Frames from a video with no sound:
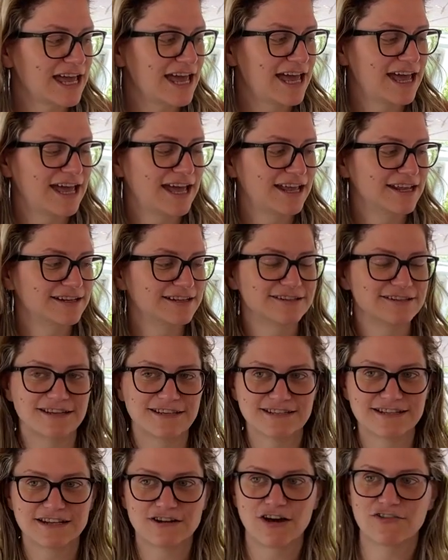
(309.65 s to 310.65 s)
And
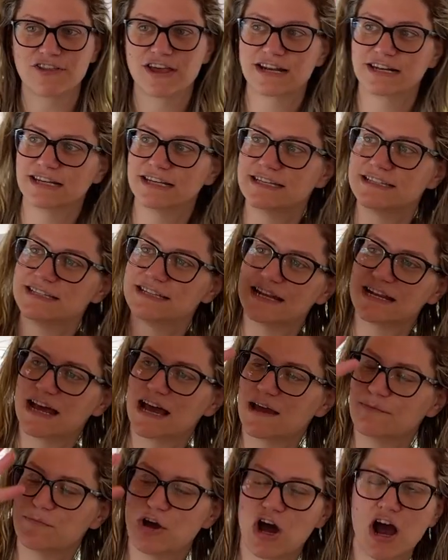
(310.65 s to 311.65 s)
is it on that list? And
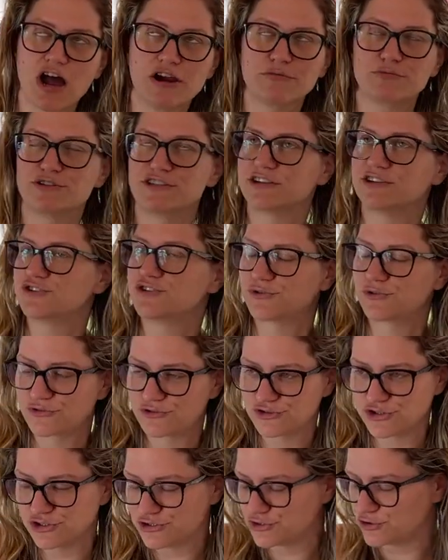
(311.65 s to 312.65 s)
I'm 100% sure,
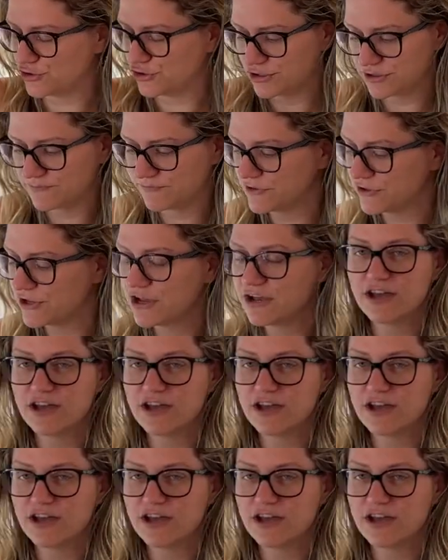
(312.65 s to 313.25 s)
certain,